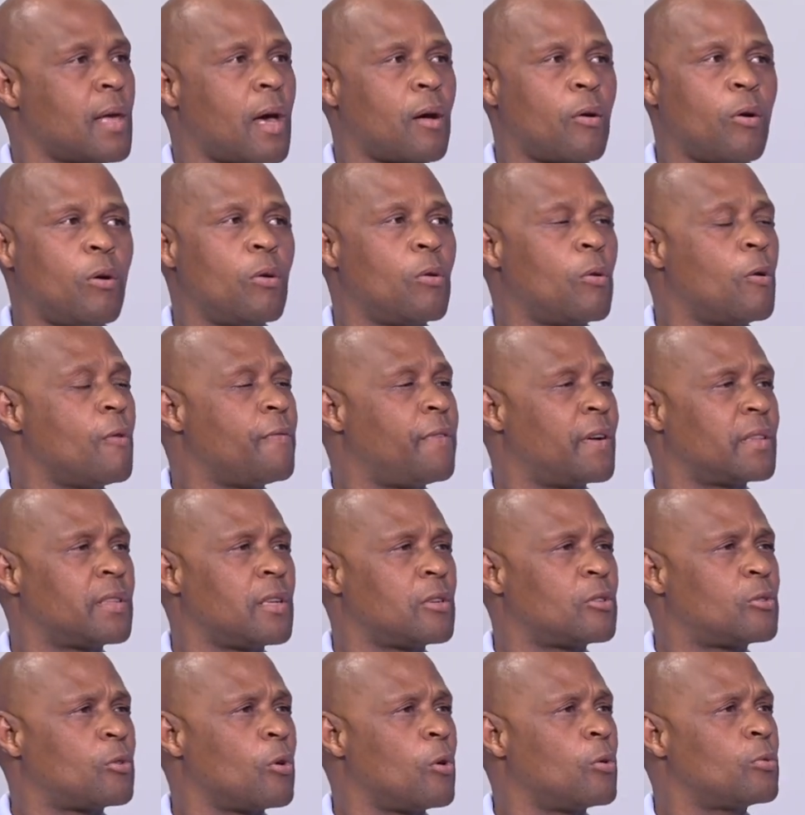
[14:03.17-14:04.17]
are all over
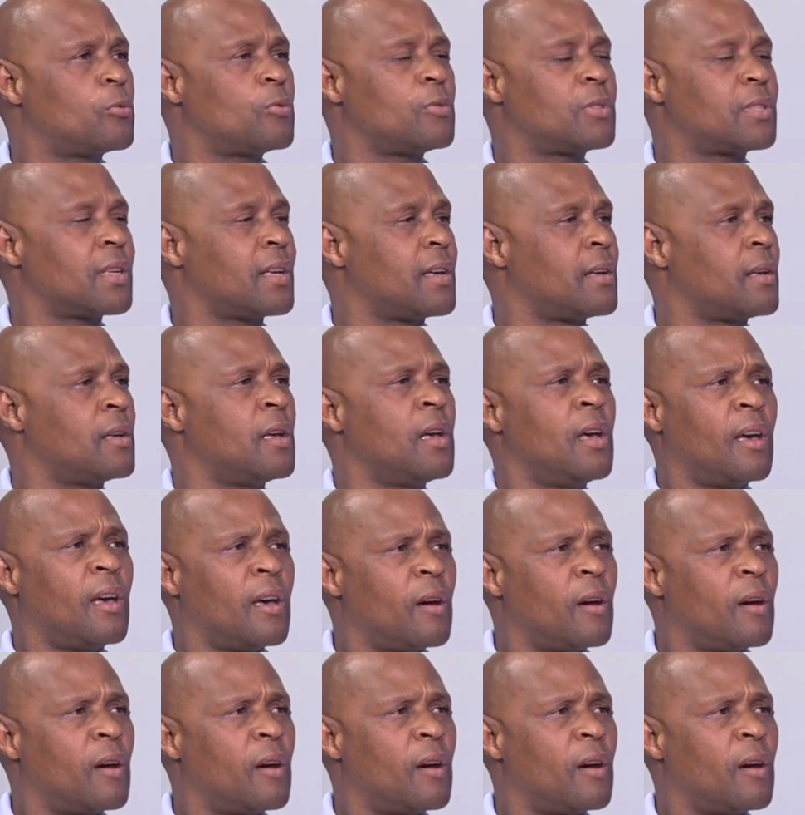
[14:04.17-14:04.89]
the show to say